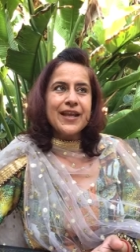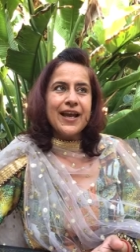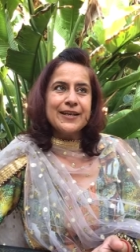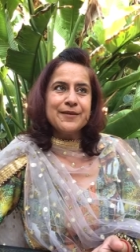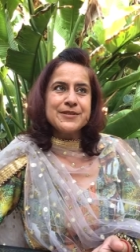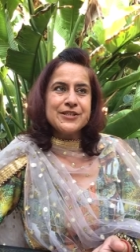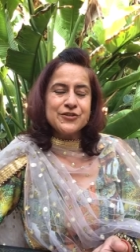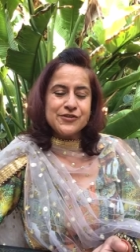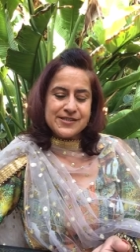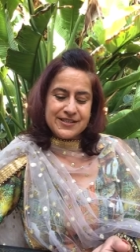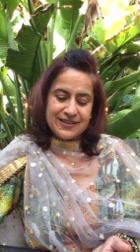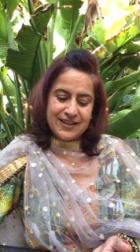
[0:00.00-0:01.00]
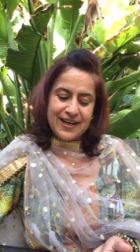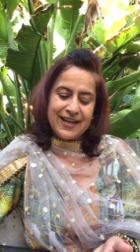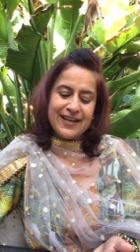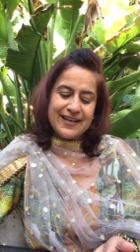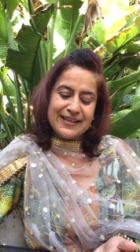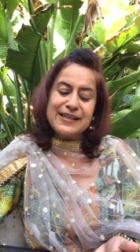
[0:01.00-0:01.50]
And it was interesting that I
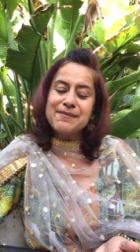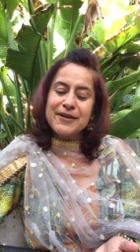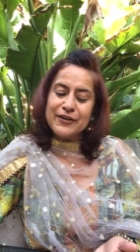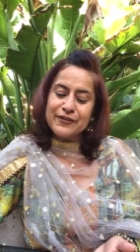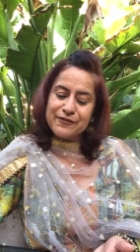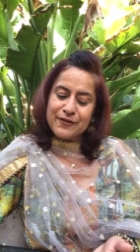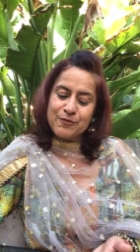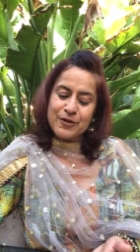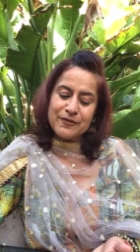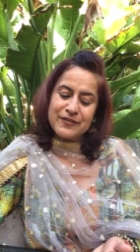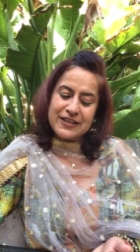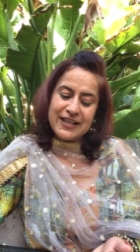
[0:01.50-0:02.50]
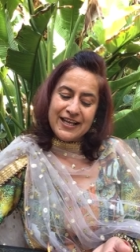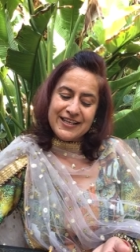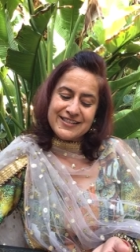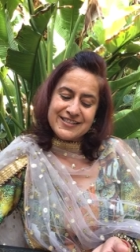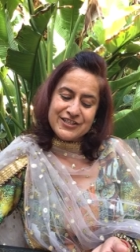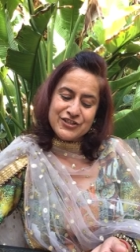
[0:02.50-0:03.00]
got an email from one of the
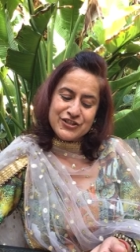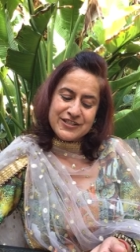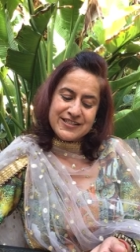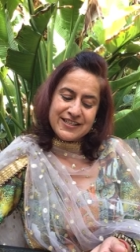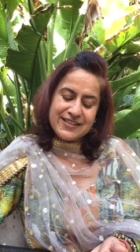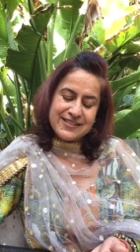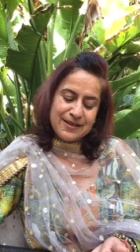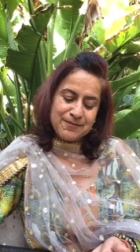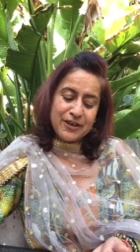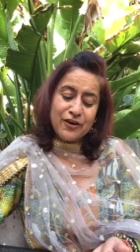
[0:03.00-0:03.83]
clients and she said the same thing.